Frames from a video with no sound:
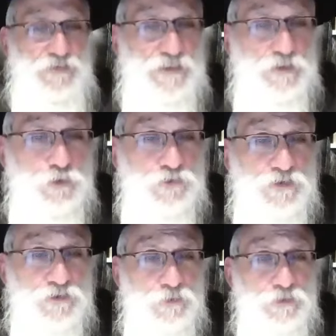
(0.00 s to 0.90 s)
of Elokus
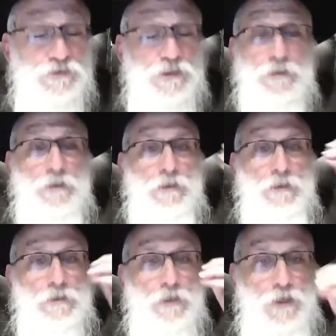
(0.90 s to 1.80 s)
in the world.
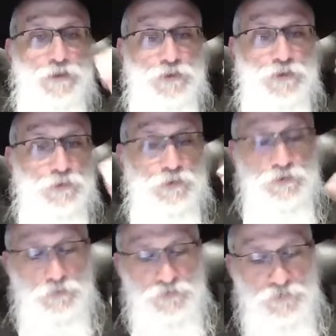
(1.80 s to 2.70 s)
A Jew could
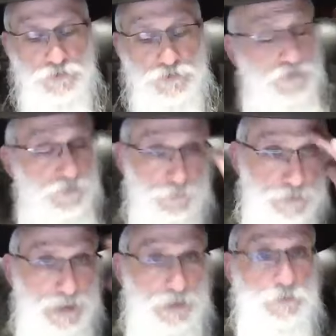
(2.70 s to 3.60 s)
always do tshuva. It's a
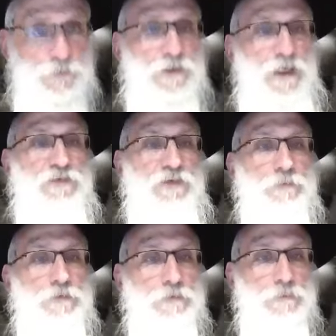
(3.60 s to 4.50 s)
remarkable
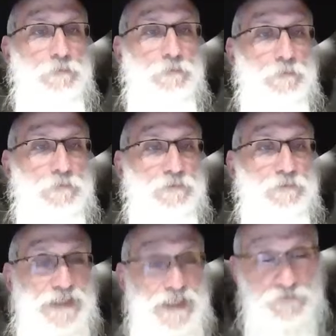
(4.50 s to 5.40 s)
concept.
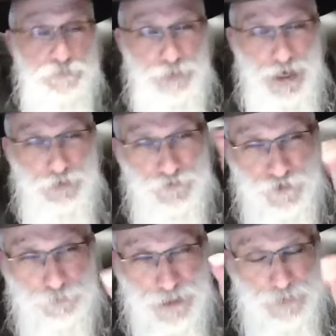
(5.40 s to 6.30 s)
That even Pharaoh is
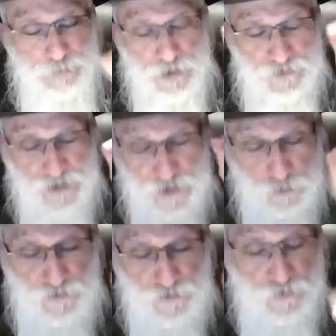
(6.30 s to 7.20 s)
to blame because he
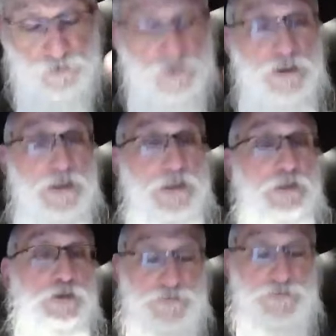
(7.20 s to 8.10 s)
could
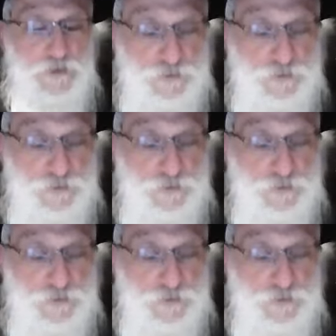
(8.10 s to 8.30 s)
have done